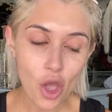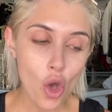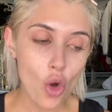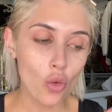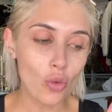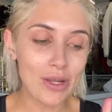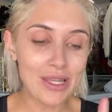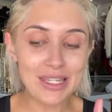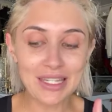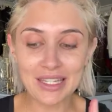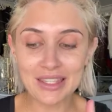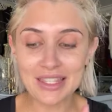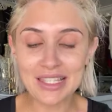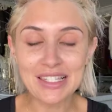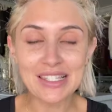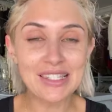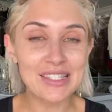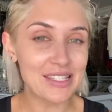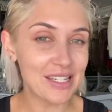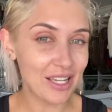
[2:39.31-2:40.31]
We did the
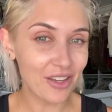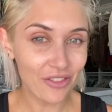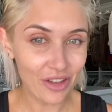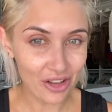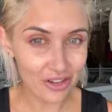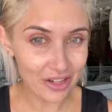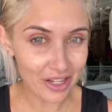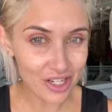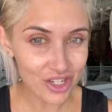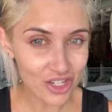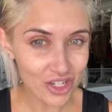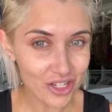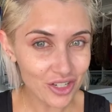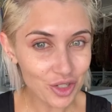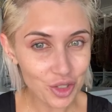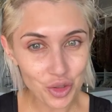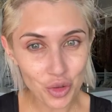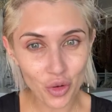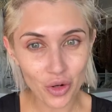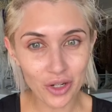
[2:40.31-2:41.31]
stick foundation
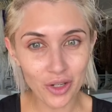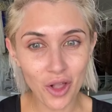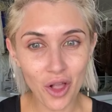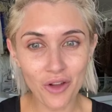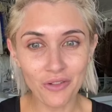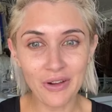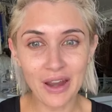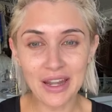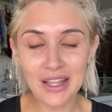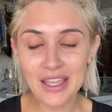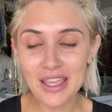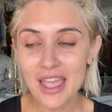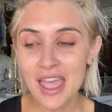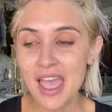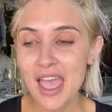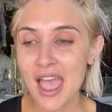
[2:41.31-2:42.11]
tutorial already.